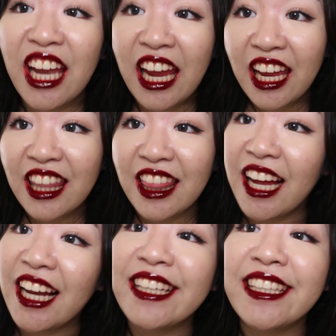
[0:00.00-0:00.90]
teeth
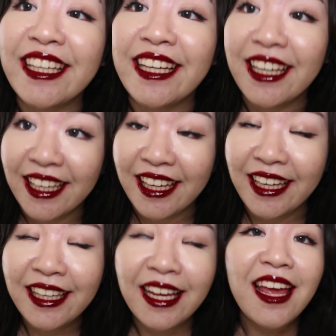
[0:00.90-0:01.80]
actually
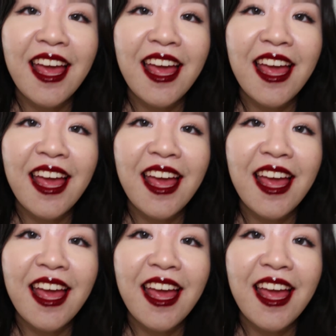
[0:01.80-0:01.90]
clean.